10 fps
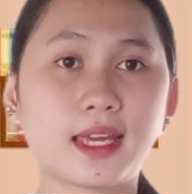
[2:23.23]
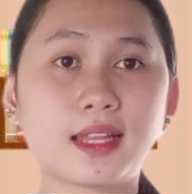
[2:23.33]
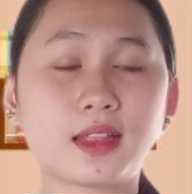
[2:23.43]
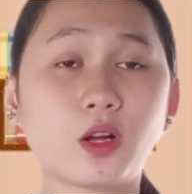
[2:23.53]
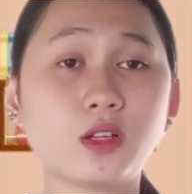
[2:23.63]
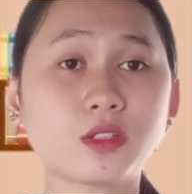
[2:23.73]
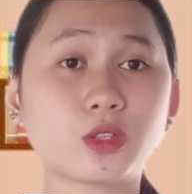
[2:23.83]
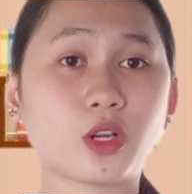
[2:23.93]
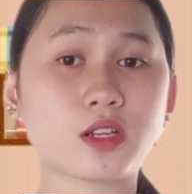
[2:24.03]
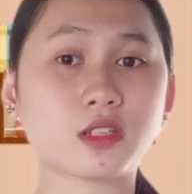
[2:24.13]
it also
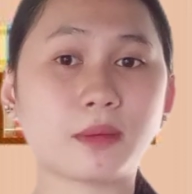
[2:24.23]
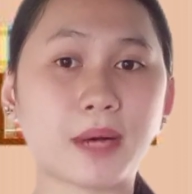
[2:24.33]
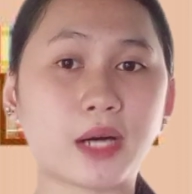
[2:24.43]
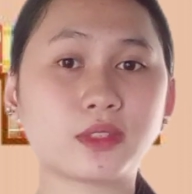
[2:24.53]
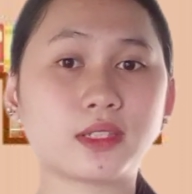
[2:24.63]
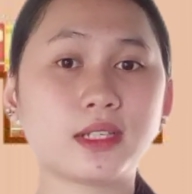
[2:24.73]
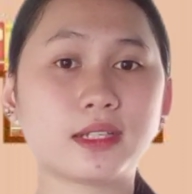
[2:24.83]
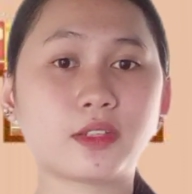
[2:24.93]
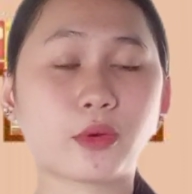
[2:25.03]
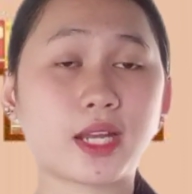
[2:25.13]
talks about
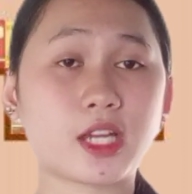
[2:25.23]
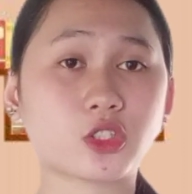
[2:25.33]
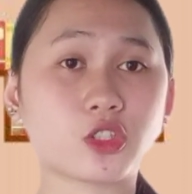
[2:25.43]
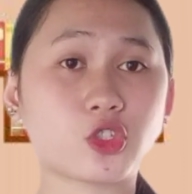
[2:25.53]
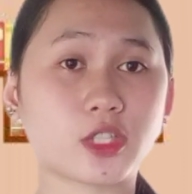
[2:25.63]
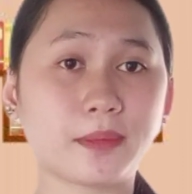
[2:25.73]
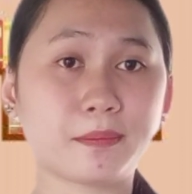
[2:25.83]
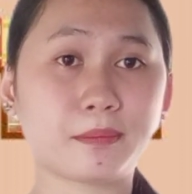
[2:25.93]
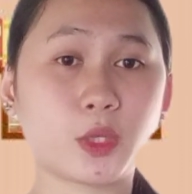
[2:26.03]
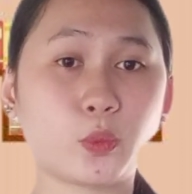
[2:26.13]
the relationship
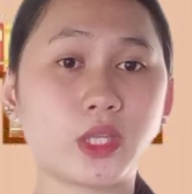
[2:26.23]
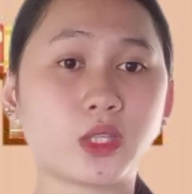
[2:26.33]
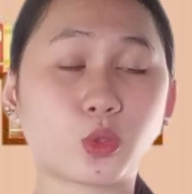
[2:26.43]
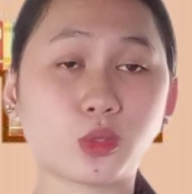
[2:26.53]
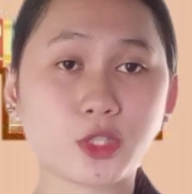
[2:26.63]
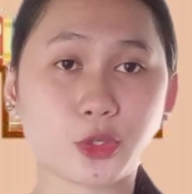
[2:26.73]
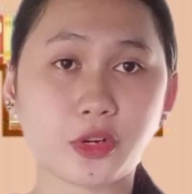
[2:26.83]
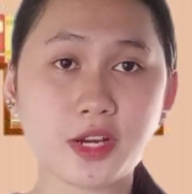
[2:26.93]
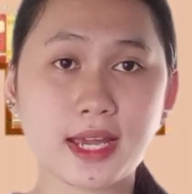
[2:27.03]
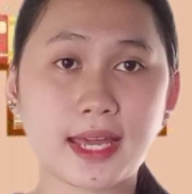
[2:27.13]
between the
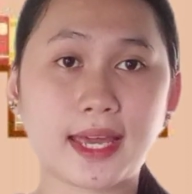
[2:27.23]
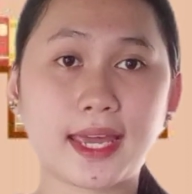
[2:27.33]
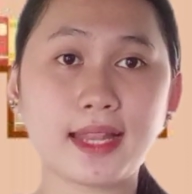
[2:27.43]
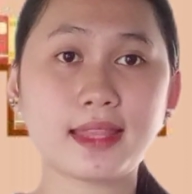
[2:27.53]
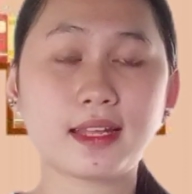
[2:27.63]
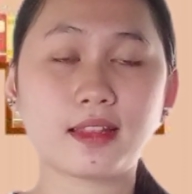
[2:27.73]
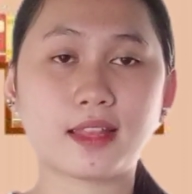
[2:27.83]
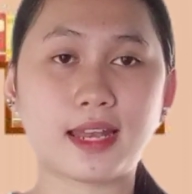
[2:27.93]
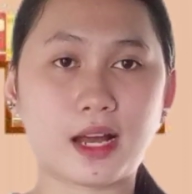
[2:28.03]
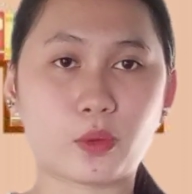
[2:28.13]
culture and
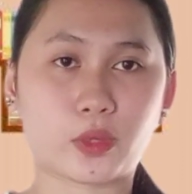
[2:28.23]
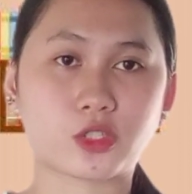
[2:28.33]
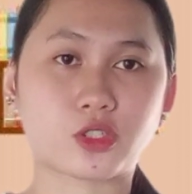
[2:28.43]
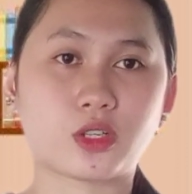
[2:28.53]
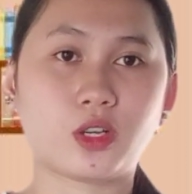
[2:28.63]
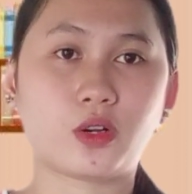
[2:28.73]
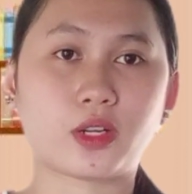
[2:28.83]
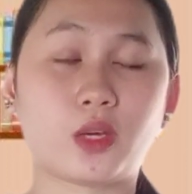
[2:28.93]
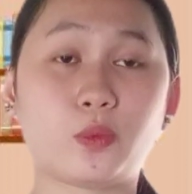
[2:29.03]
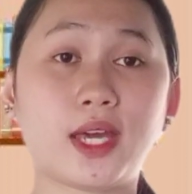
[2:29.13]
the language.
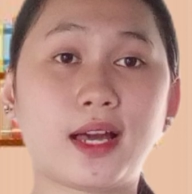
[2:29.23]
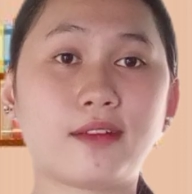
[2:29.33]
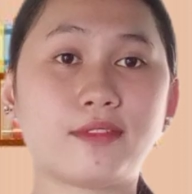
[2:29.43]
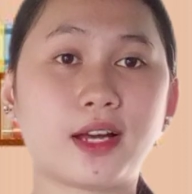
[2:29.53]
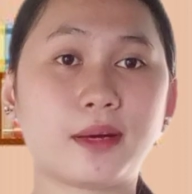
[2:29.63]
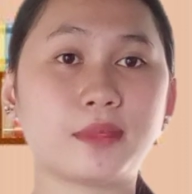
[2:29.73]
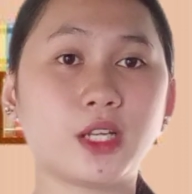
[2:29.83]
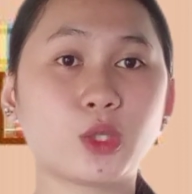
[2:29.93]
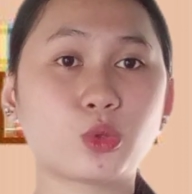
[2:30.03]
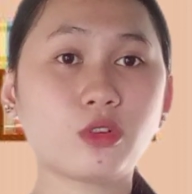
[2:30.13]
Okay, we have
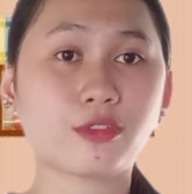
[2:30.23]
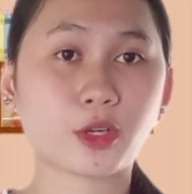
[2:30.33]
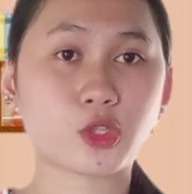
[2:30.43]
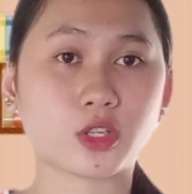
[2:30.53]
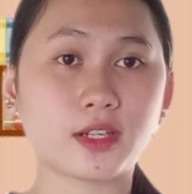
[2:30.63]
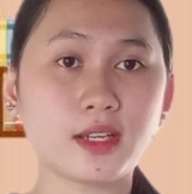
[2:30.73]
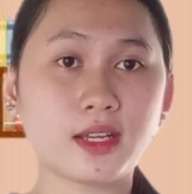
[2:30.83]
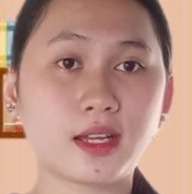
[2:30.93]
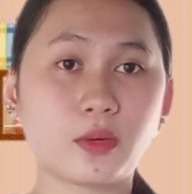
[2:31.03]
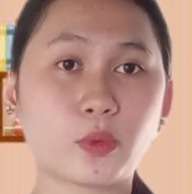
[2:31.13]
two versions,
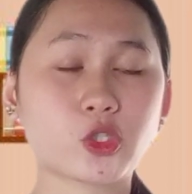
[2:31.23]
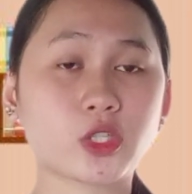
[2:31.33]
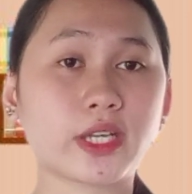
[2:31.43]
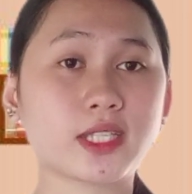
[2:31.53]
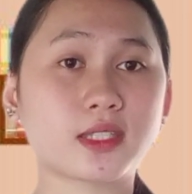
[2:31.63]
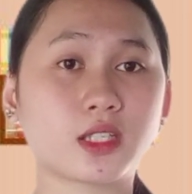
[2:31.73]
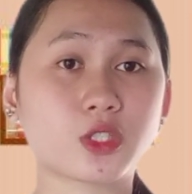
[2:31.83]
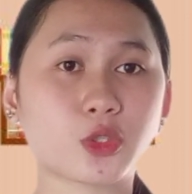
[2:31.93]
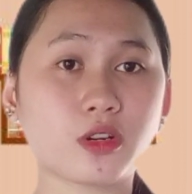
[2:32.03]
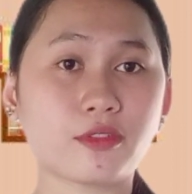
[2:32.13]
which is the
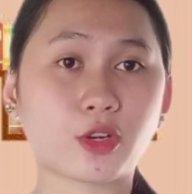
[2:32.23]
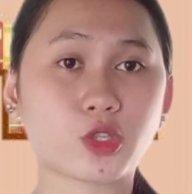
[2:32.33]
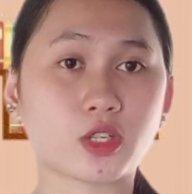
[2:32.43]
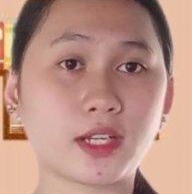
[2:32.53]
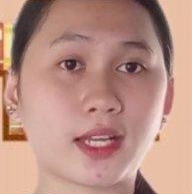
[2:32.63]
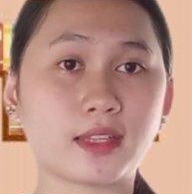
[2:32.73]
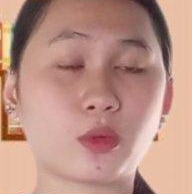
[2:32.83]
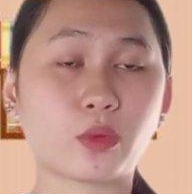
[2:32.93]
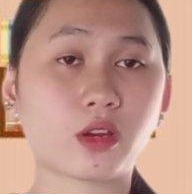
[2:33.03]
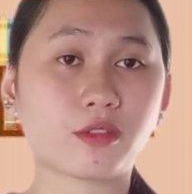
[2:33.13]
strong version and
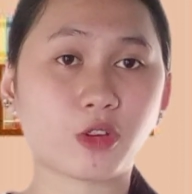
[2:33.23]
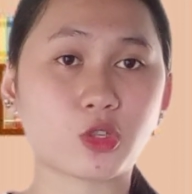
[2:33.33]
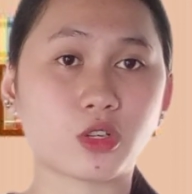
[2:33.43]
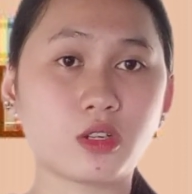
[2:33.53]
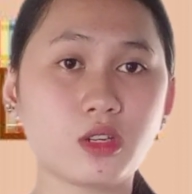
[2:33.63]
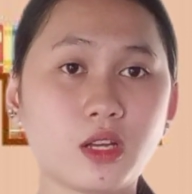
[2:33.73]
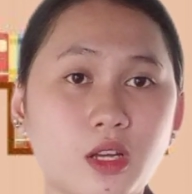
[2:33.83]
the weaker version.